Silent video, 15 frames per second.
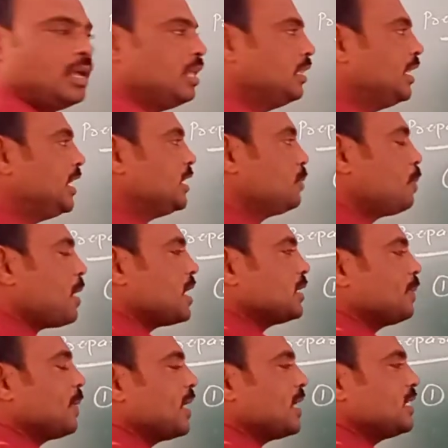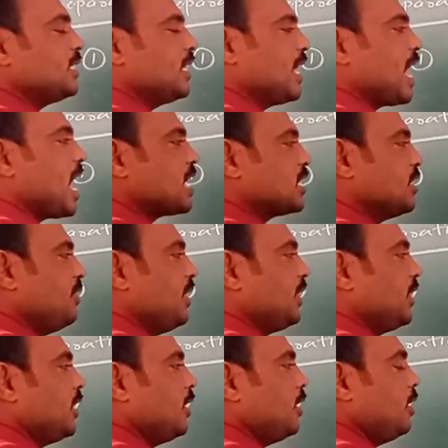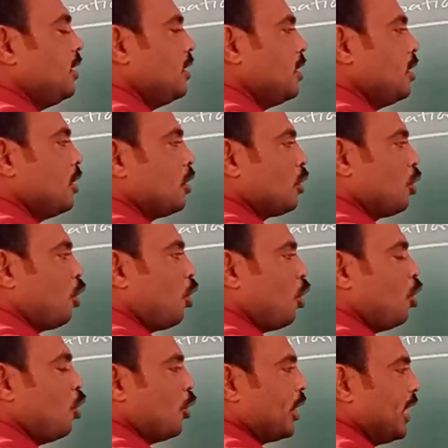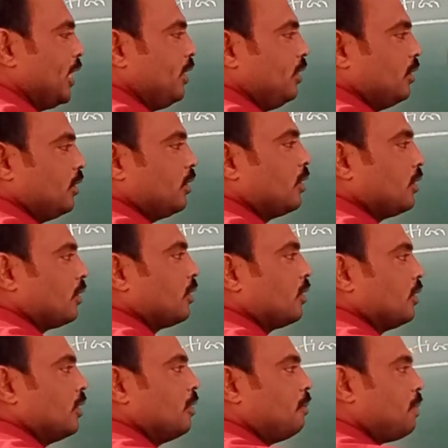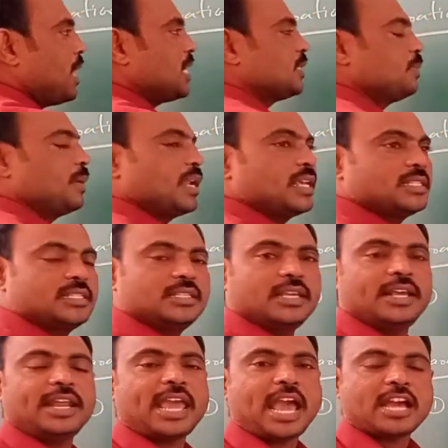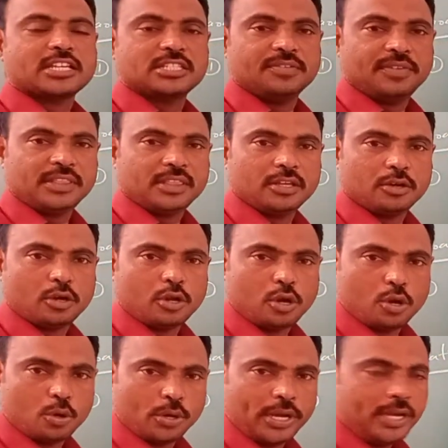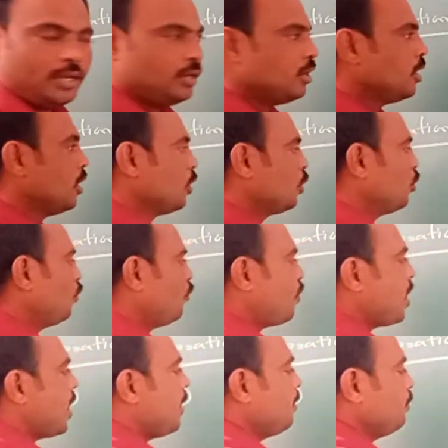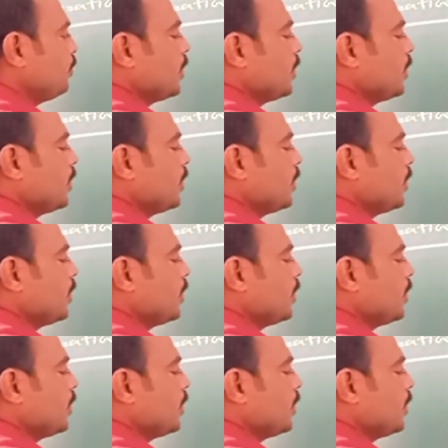This phosphorus reacts with chlorine. Phosphorus reacts with chlorine to form